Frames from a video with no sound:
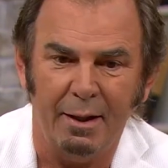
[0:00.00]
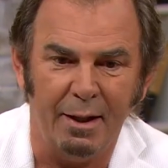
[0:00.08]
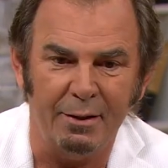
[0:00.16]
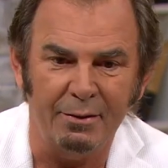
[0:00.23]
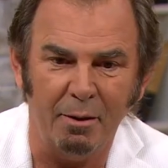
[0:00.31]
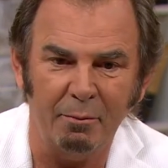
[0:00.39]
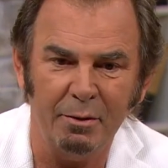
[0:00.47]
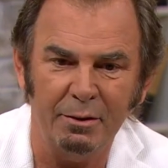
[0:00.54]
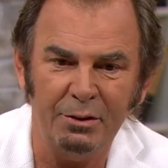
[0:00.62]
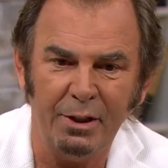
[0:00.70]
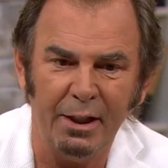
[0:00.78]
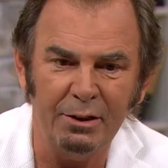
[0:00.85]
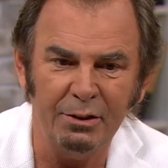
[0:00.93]
And something
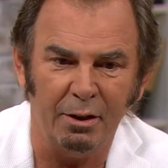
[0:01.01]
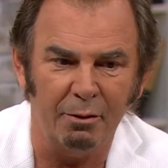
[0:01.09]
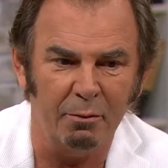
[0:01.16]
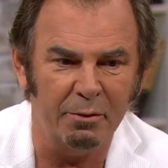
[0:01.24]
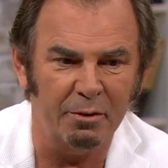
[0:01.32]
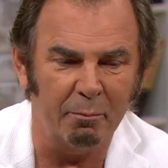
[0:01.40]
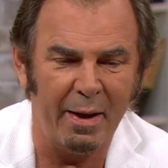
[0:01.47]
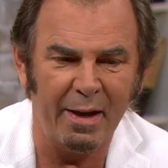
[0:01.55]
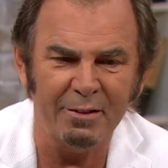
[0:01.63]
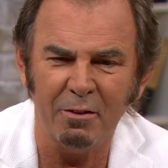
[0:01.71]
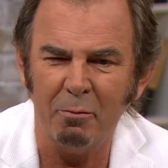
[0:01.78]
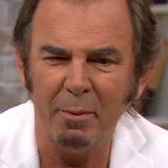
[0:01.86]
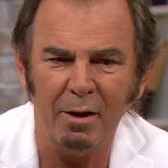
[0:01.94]
changed there. There was a
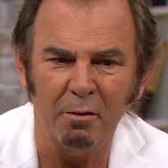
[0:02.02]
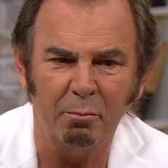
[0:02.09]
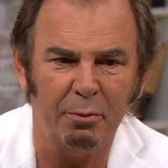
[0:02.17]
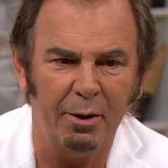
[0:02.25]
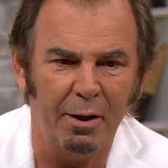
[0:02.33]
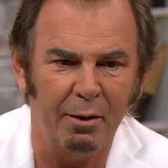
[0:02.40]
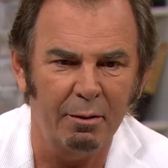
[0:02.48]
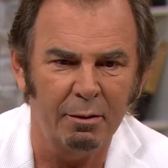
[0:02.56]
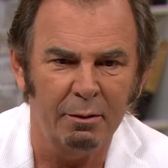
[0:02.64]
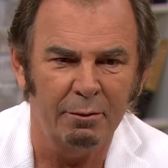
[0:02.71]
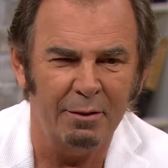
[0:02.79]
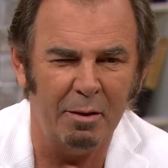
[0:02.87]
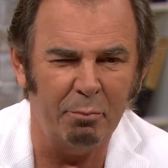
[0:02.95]
massive amount of prayer.
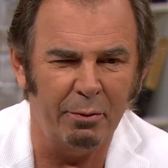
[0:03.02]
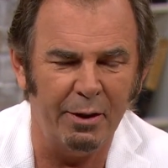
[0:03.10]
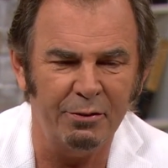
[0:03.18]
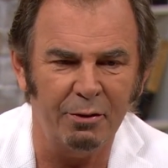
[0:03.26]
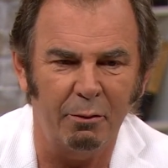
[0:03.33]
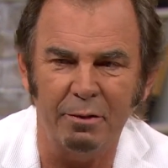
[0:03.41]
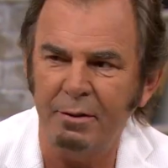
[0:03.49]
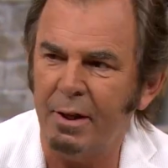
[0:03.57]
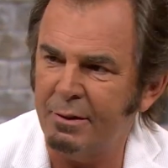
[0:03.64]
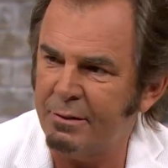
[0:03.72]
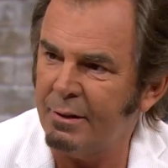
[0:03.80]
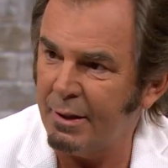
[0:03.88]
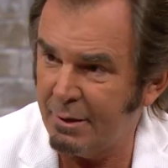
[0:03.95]
They pray so
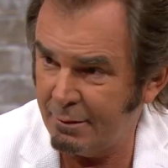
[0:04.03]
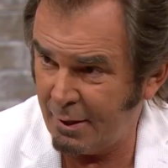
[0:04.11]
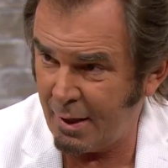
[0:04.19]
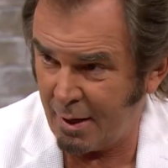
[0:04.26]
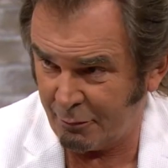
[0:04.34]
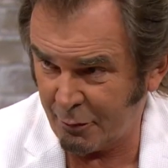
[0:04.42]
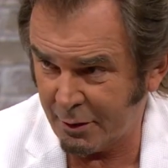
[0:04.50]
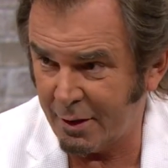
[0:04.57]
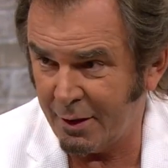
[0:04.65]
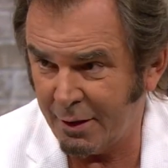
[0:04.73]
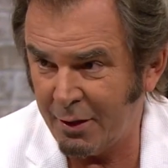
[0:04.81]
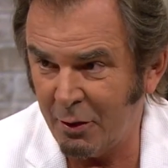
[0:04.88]
intensely in Africa, you